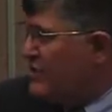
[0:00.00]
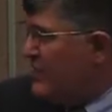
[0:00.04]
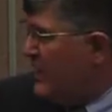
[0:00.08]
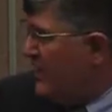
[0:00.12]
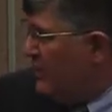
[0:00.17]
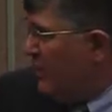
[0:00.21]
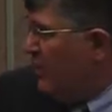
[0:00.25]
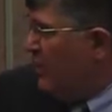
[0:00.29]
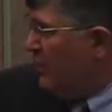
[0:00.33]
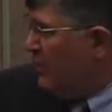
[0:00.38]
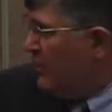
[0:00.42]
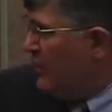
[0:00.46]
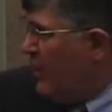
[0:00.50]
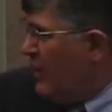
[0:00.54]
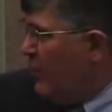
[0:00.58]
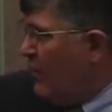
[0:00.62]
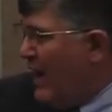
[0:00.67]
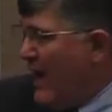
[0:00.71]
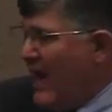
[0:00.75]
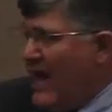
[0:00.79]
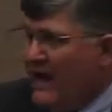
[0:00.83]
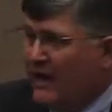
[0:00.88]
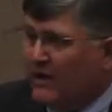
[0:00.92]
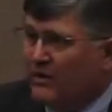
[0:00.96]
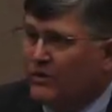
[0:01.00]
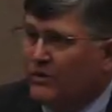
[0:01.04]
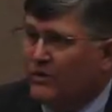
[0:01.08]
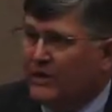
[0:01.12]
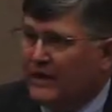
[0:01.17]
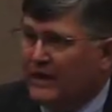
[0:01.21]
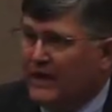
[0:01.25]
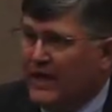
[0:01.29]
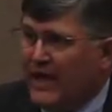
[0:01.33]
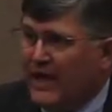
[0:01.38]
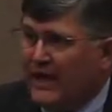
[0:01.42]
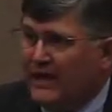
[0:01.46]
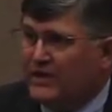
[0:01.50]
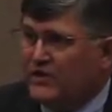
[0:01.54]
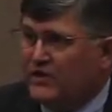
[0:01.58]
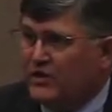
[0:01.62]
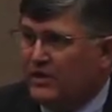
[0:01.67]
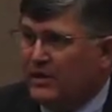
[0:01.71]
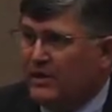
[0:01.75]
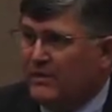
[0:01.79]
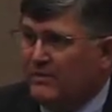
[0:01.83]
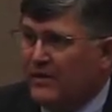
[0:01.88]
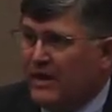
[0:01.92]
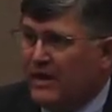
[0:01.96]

they don't know how to engage them.